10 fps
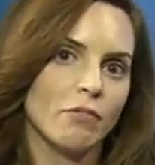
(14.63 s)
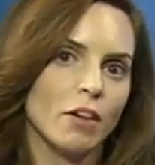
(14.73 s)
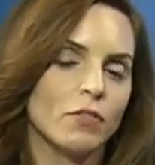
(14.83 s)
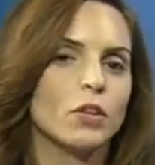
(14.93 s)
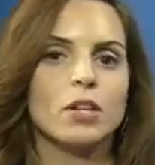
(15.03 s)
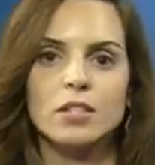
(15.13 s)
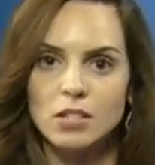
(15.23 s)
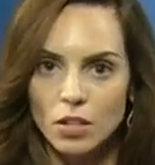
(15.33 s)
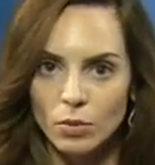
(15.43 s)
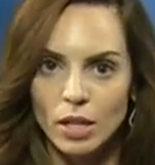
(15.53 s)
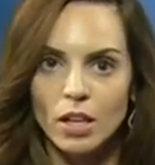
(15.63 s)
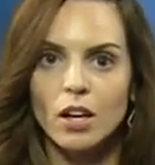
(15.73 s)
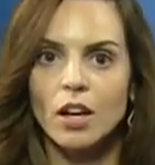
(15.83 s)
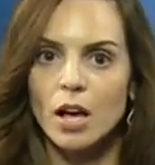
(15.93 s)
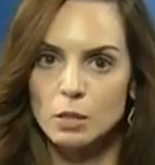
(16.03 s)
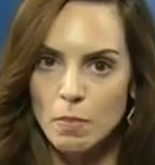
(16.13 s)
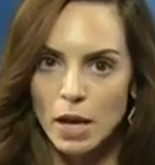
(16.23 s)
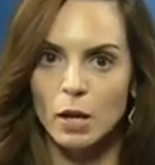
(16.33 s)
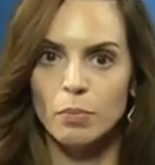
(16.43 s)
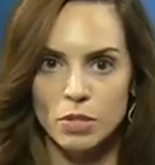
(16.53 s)
if you're considering a
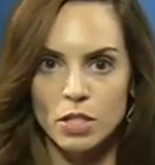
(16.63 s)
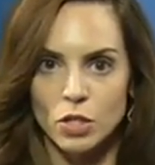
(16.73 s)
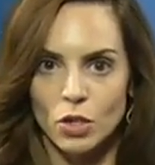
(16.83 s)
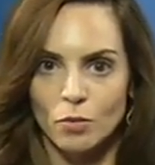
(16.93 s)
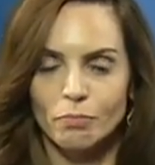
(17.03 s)
cosmetic procedure.